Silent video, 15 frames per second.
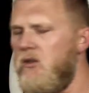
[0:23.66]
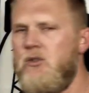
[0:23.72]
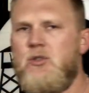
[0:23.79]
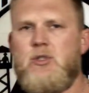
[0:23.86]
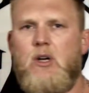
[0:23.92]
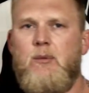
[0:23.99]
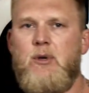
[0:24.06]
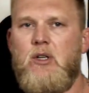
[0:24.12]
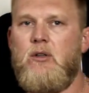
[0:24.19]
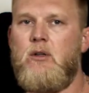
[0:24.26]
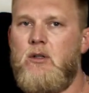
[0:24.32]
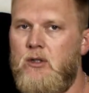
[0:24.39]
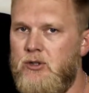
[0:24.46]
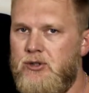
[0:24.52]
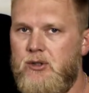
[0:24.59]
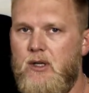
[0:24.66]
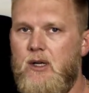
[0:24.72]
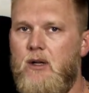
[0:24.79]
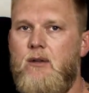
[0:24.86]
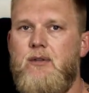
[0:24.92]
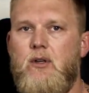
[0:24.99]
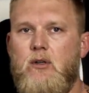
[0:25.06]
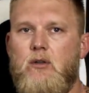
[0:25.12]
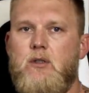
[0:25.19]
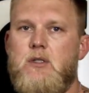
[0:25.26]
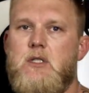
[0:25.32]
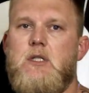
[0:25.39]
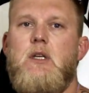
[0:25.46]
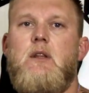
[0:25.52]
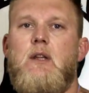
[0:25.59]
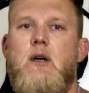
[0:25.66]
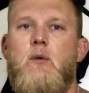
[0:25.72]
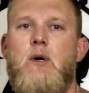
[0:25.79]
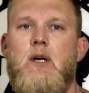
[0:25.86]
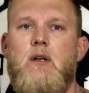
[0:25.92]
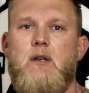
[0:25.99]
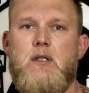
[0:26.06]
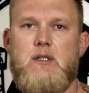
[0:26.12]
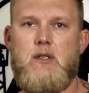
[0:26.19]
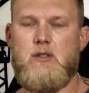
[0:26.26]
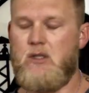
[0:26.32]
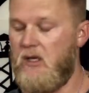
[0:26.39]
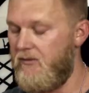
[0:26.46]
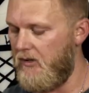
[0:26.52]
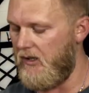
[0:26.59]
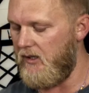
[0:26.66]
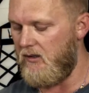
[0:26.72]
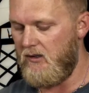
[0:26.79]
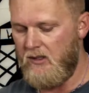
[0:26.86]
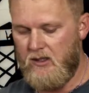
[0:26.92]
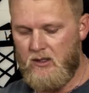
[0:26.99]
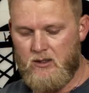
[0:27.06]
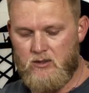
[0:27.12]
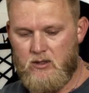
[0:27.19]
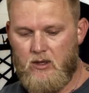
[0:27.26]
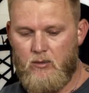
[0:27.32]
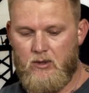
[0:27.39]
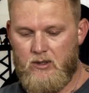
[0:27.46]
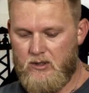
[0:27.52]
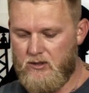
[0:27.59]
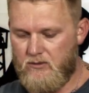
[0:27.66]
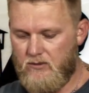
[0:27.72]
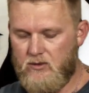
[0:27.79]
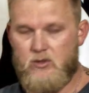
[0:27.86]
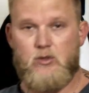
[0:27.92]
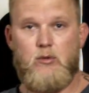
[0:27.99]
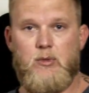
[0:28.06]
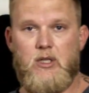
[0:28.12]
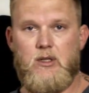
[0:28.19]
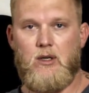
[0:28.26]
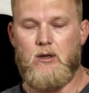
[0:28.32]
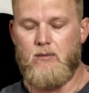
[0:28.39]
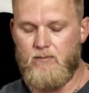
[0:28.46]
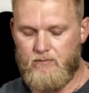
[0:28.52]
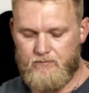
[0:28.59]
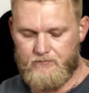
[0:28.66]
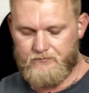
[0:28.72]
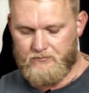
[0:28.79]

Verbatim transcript: you saw me do a little trick, I don't think you could see it that well because I was covering it. So I wanted to zoom in here.